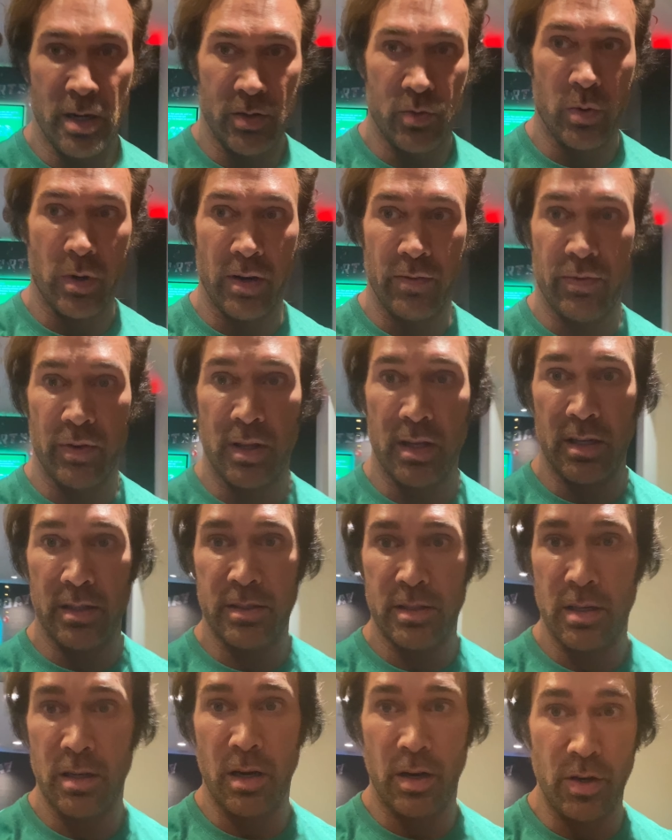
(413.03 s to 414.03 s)
guys ready for
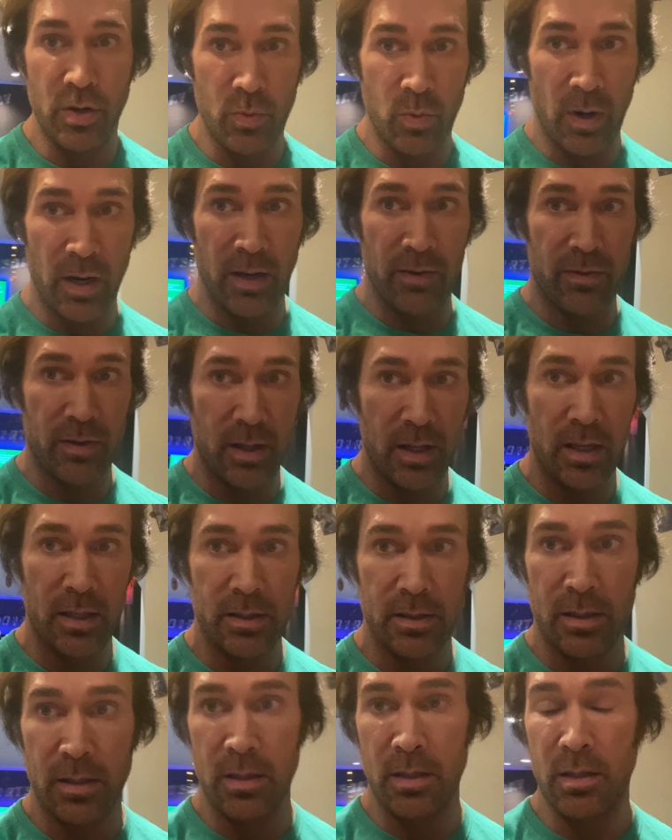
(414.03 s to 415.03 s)
this? Are you ready for
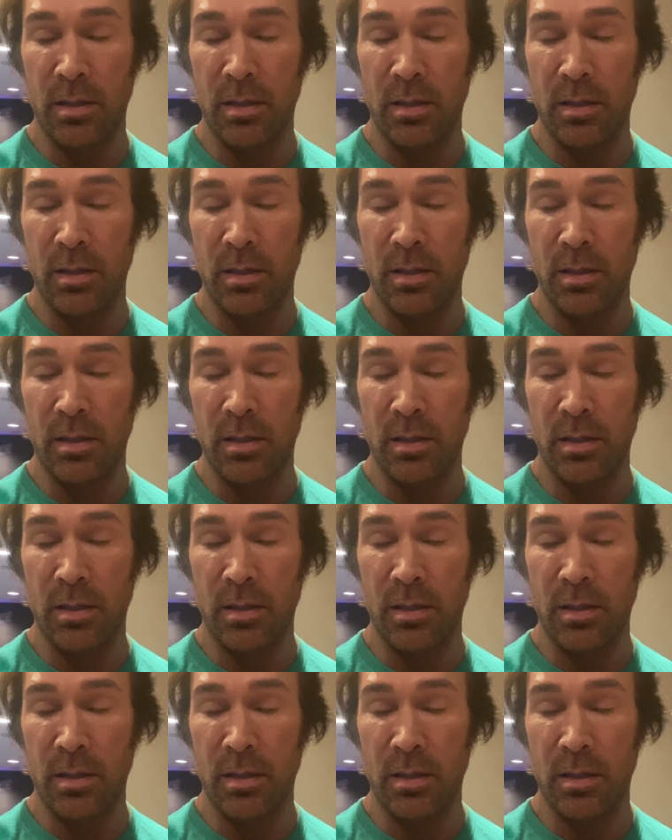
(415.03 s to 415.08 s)
this?